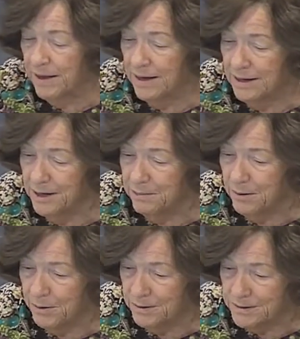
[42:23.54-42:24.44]
Any
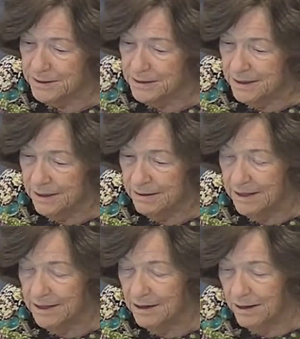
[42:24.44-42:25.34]
opposed? All
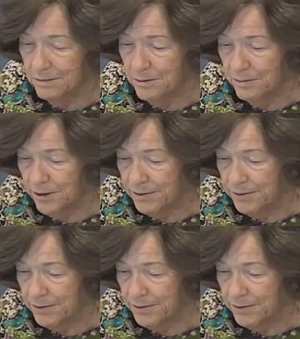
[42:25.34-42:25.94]
right. I'll remember it.